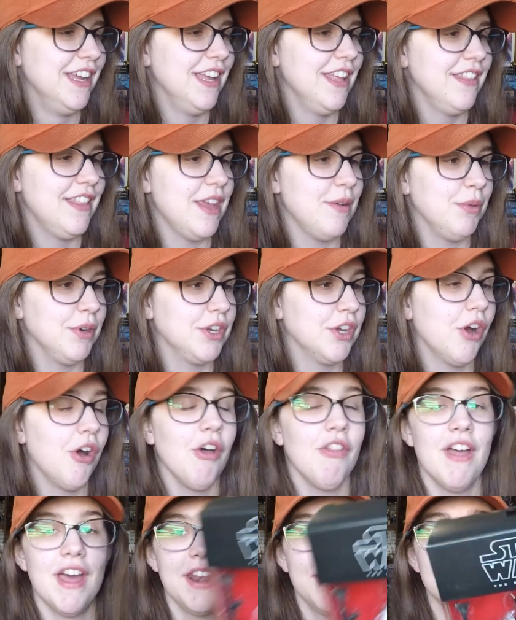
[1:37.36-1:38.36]
They would
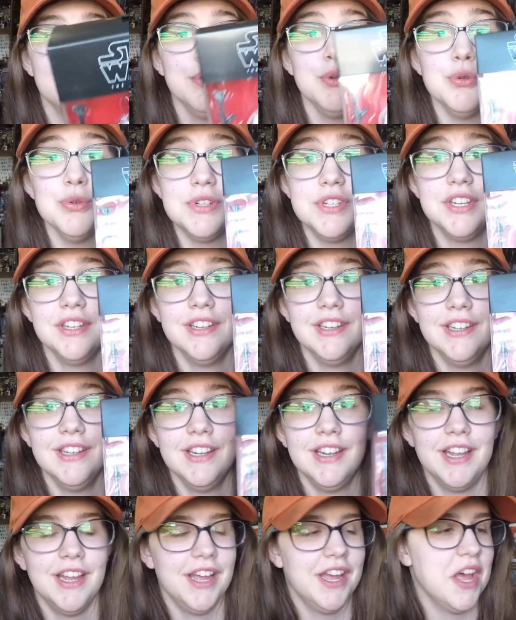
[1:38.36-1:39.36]
call that a boot.
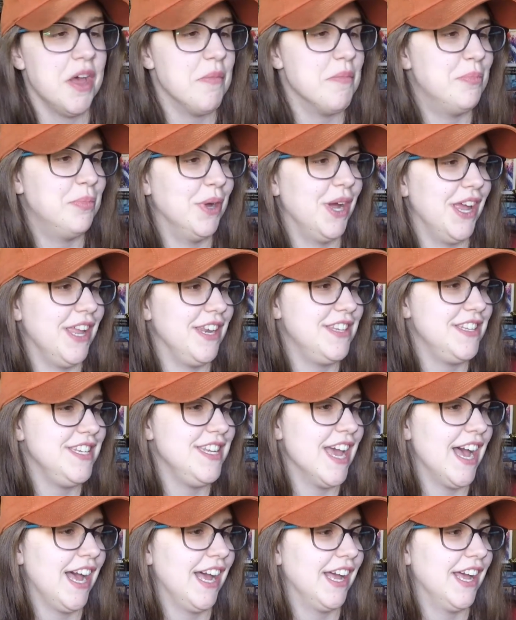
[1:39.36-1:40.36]
But
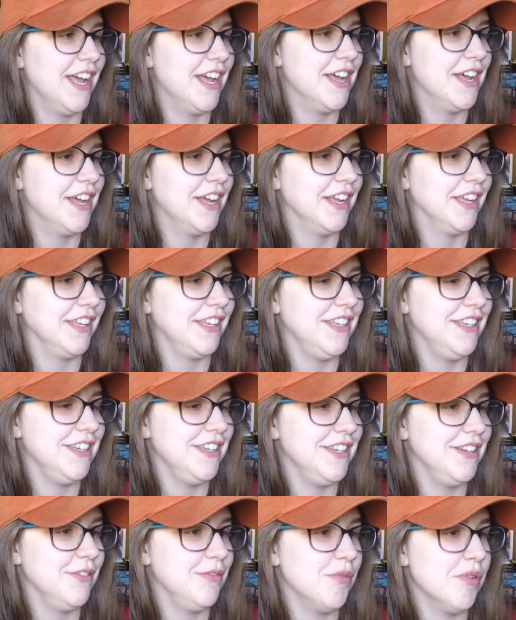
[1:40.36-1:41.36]
yeah,
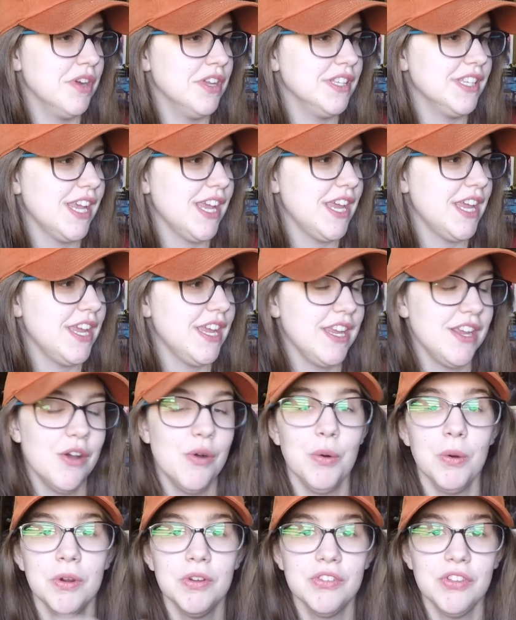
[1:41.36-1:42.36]
he was a
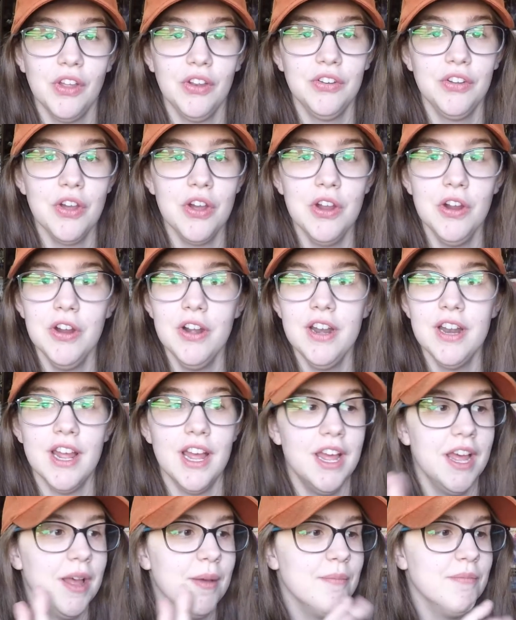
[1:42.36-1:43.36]
Coruscant Guard.
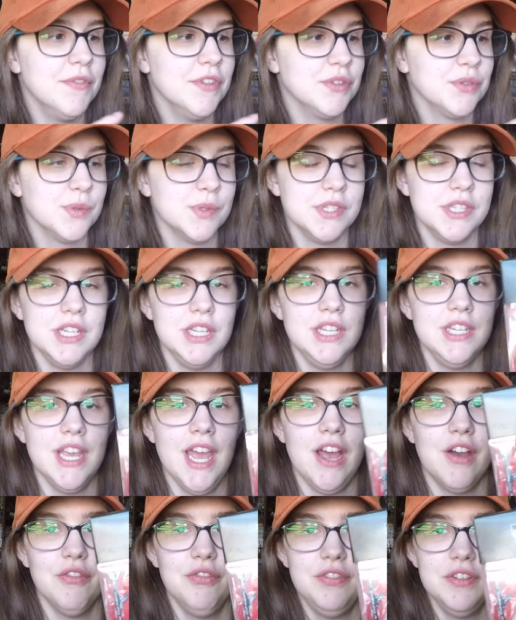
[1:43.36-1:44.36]
This was
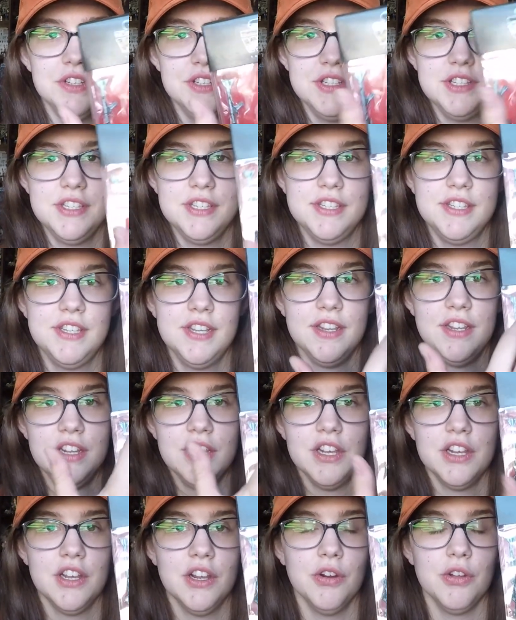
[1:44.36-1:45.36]
the outfits
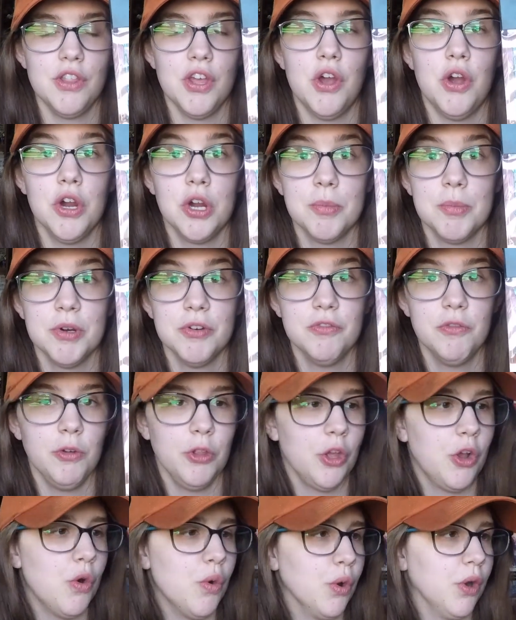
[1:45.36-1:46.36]
or the armor
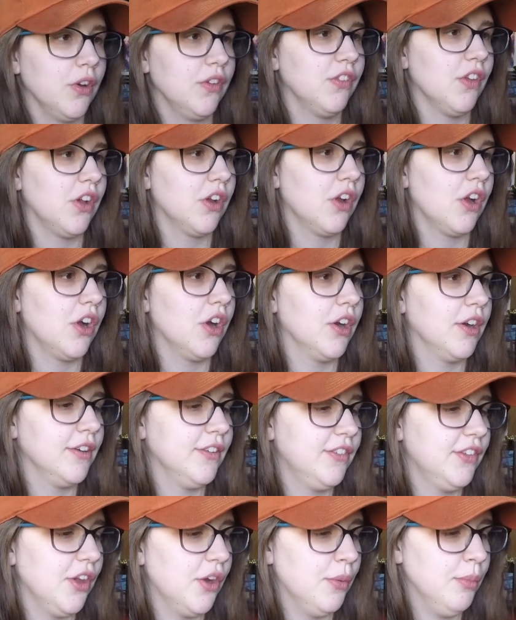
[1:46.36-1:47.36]
for the Coruscant
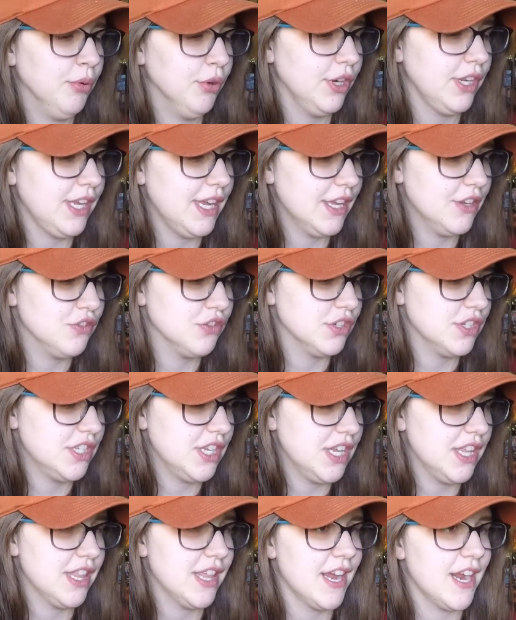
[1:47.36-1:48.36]
Guard, so pretty
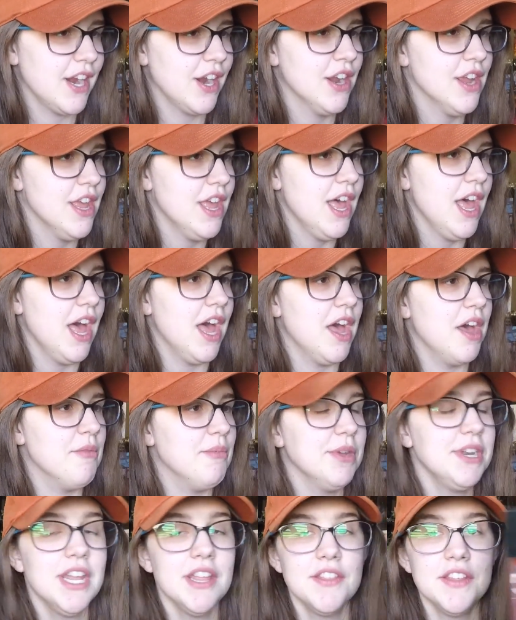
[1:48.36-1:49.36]
interesting there.
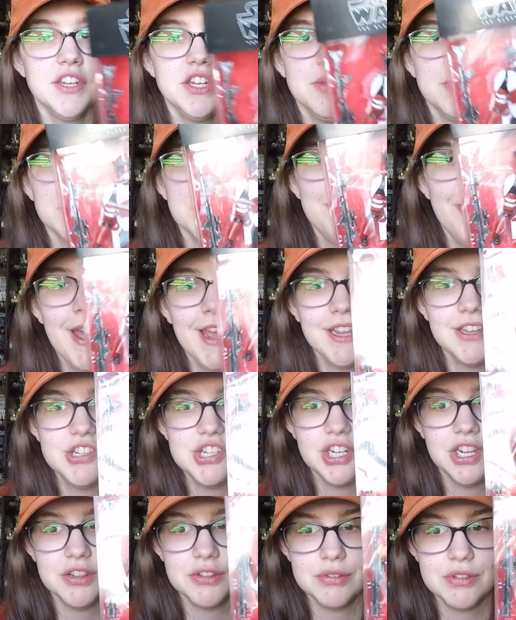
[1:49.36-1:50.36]
But nothing new on the
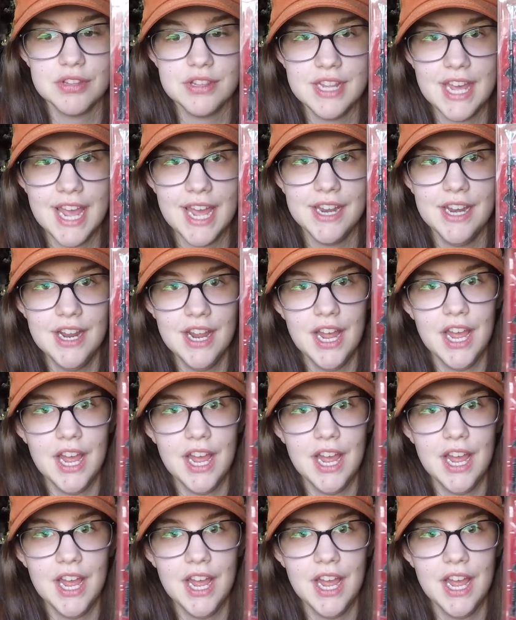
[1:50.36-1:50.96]
packaging other than that.